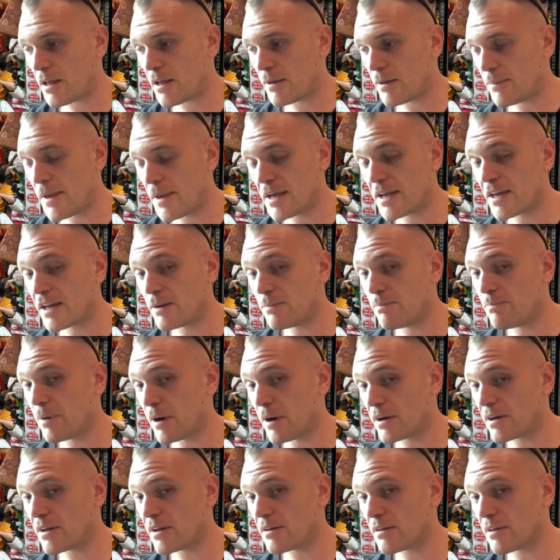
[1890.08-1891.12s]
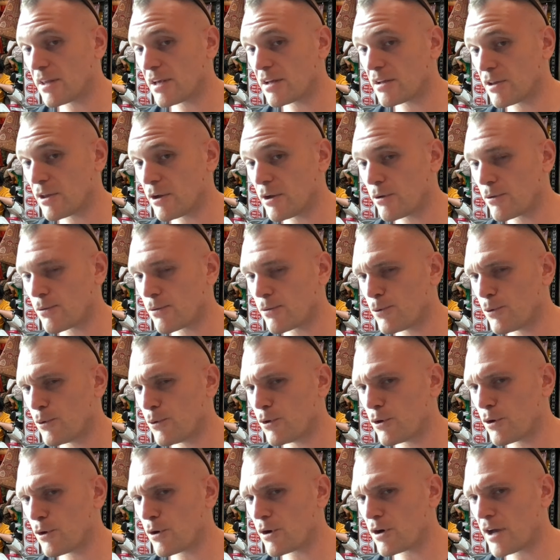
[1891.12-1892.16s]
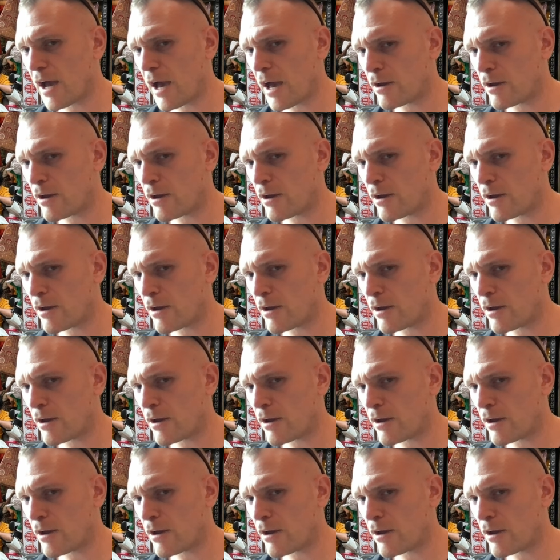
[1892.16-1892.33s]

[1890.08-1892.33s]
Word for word: and make it abundantly clear through your